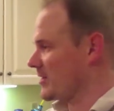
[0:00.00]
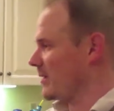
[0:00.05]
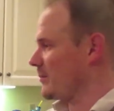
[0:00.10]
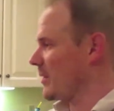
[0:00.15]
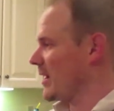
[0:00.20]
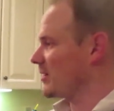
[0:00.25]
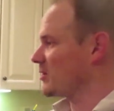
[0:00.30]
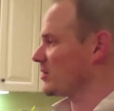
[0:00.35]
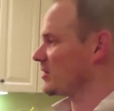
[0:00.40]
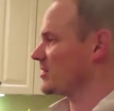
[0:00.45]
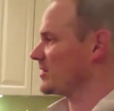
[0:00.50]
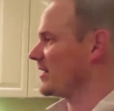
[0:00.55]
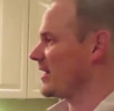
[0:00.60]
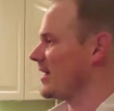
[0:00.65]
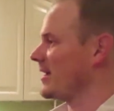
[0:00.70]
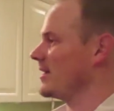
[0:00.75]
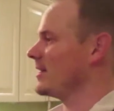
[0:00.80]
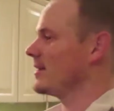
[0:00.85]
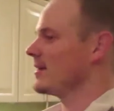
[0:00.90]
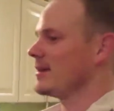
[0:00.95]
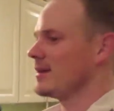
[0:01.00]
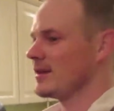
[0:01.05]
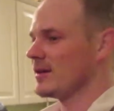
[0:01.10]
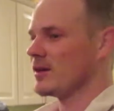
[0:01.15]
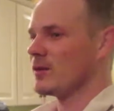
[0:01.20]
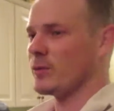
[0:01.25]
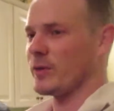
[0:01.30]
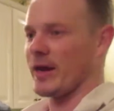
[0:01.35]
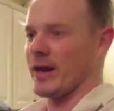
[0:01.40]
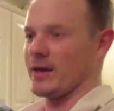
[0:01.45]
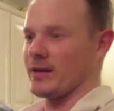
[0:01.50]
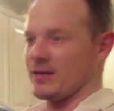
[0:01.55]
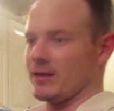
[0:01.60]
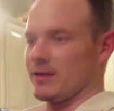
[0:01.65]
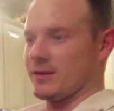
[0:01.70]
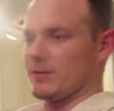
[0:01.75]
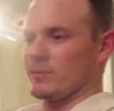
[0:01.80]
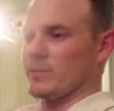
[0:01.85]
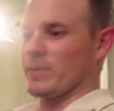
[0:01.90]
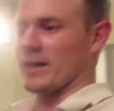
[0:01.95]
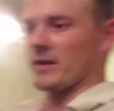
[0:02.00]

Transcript: St. Patrick's Day. We had we